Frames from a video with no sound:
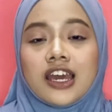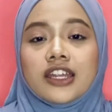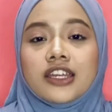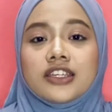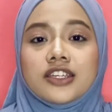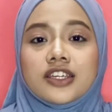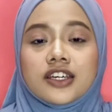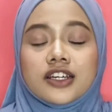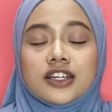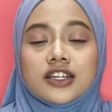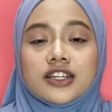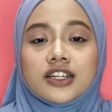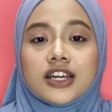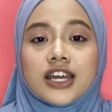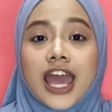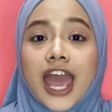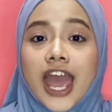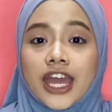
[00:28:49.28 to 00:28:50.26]
The
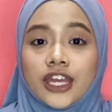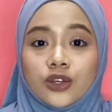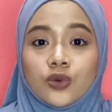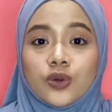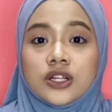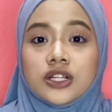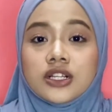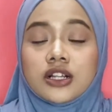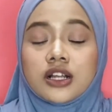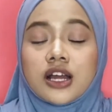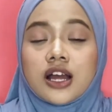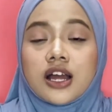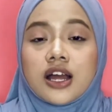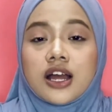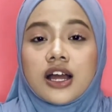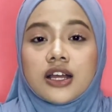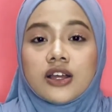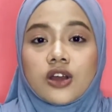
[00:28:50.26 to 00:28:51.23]
annual
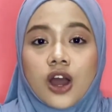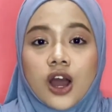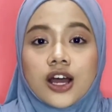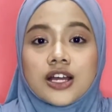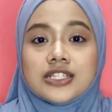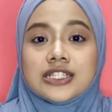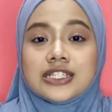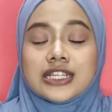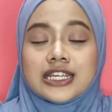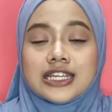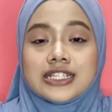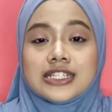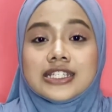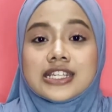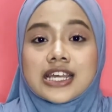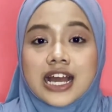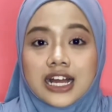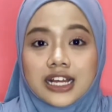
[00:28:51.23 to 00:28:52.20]
cost is
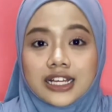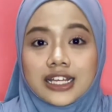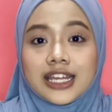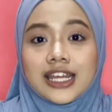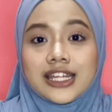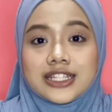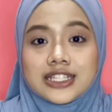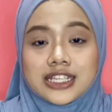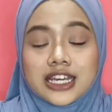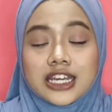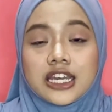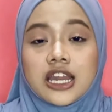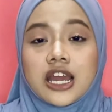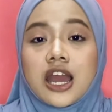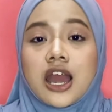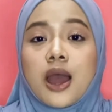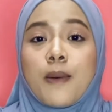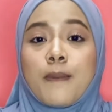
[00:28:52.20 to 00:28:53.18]
calculated
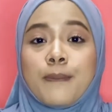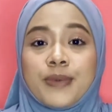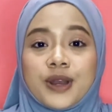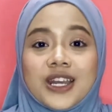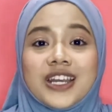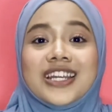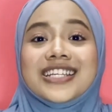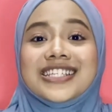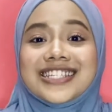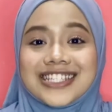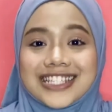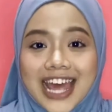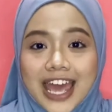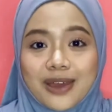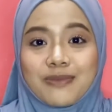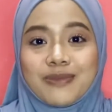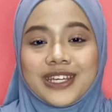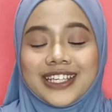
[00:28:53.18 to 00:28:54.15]
per
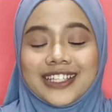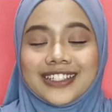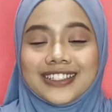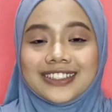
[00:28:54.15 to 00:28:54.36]
segment.